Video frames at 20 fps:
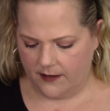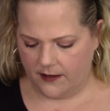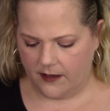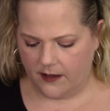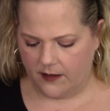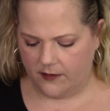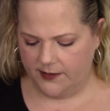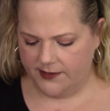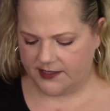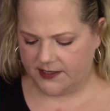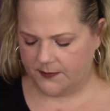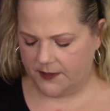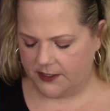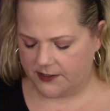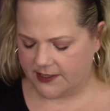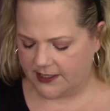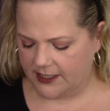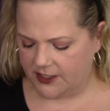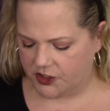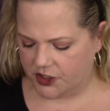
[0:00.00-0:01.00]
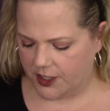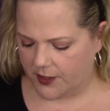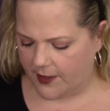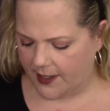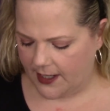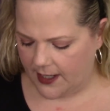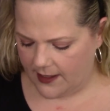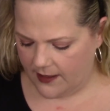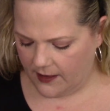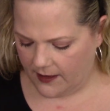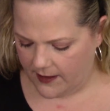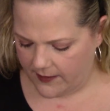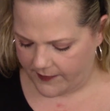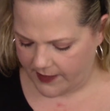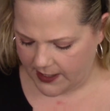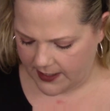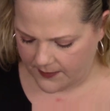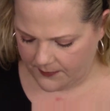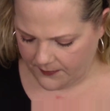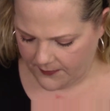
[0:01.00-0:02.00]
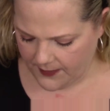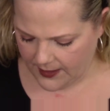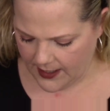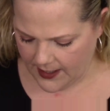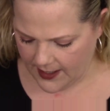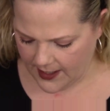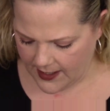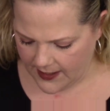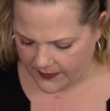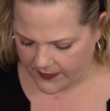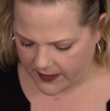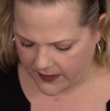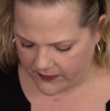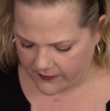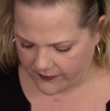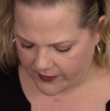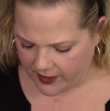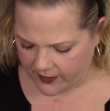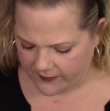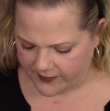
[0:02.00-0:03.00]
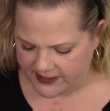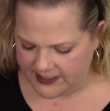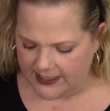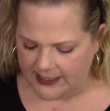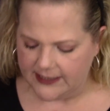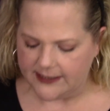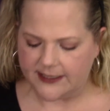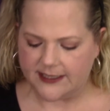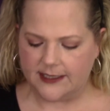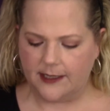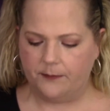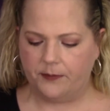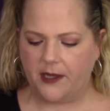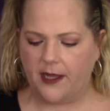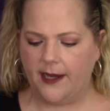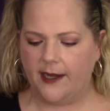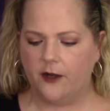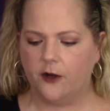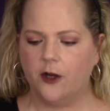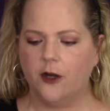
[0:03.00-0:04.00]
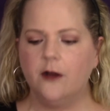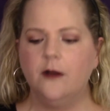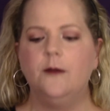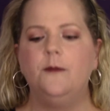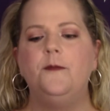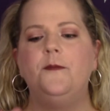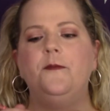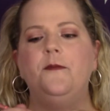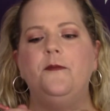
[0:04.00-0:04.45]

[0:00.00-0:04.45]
oh, smells like cherry. I love it. And then the Velveteen lip liner.